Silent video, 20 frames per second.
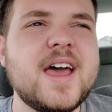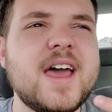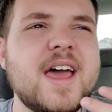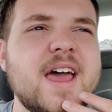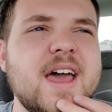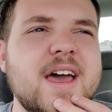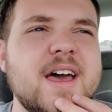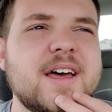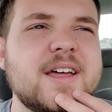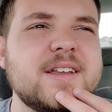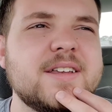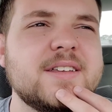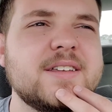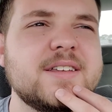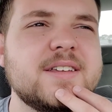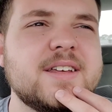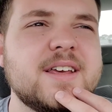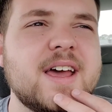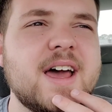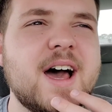
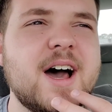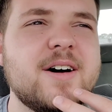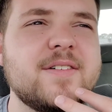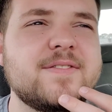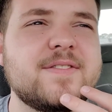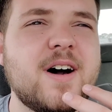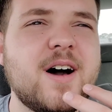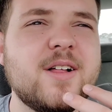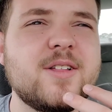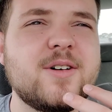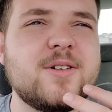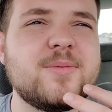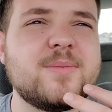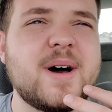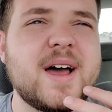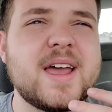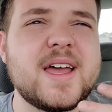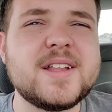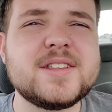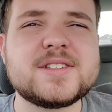And yeah, follow
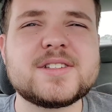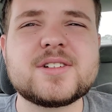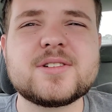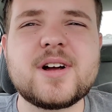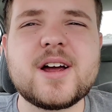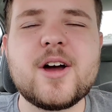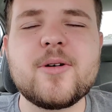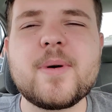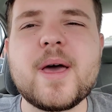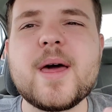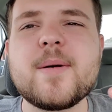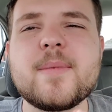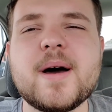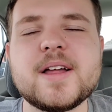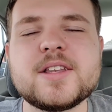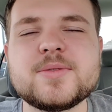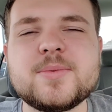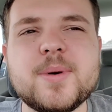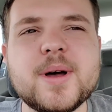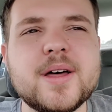my Instagram and
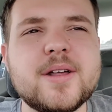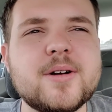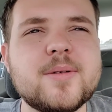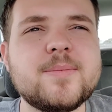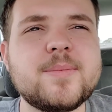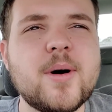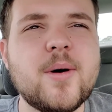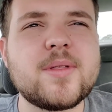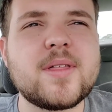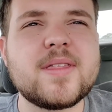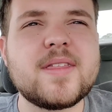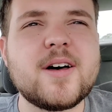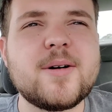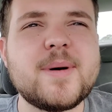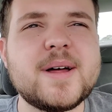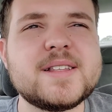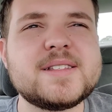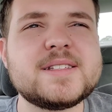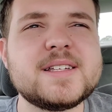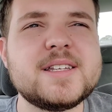my Twitter, both of
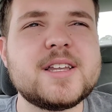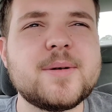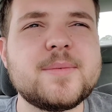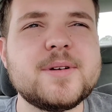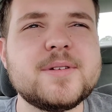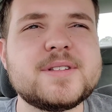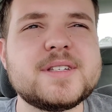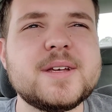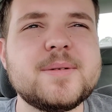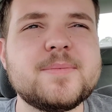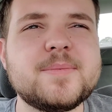them at CWT